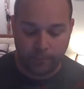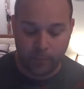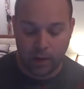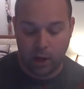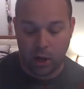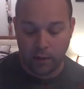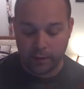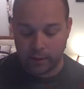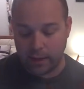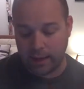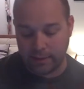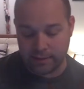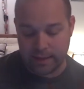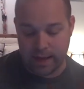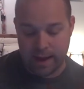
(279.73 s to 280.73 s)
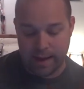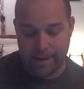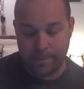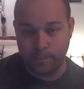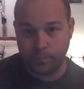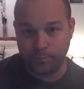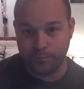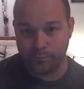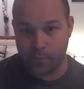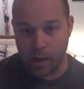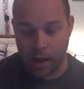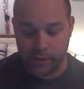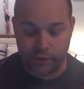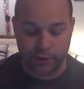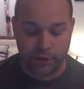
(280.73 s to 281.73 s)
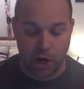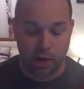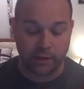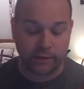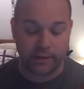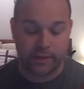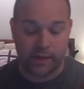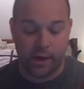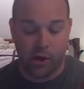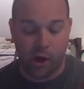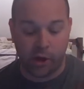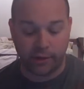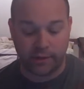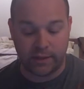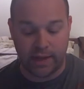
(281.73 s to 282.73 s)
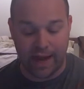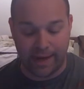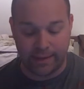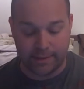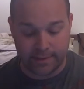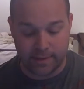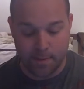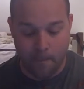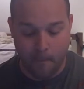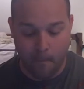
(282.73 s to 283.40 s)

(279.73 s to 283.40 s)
He called the light day, and the darkness he called night.